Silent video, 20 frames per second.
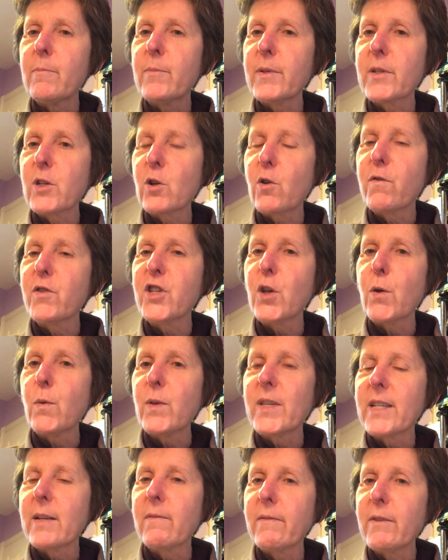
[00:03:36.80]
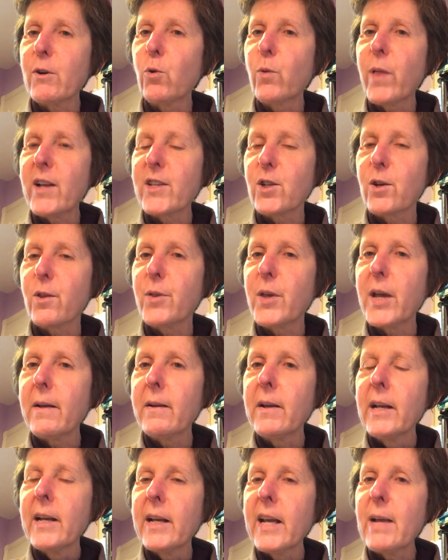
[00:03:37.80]
sort of suits and all that sort of
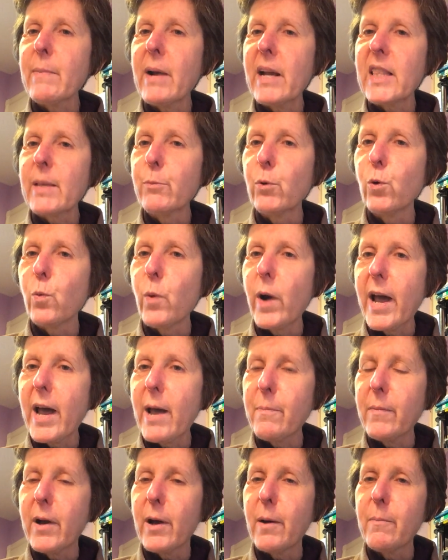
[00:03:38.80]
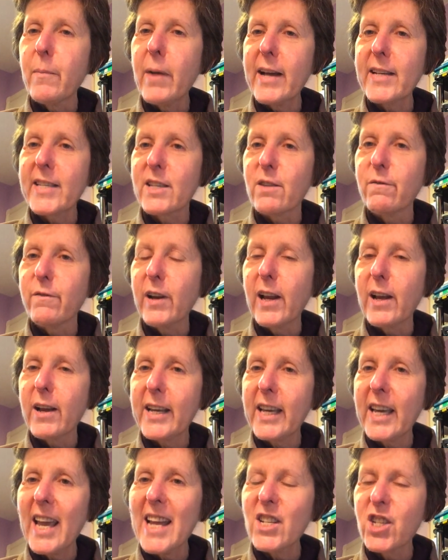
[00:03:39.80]
thing, he made them all wear Aston Villa
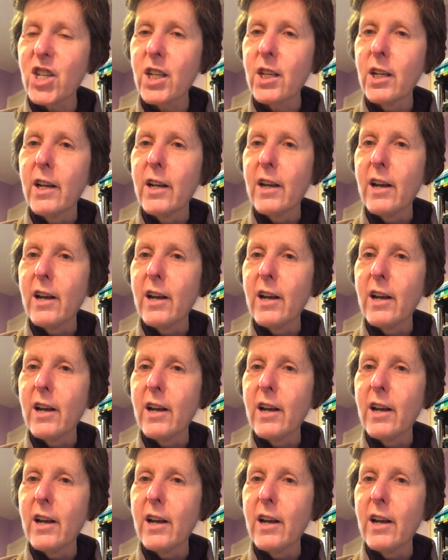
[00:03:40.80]
kit,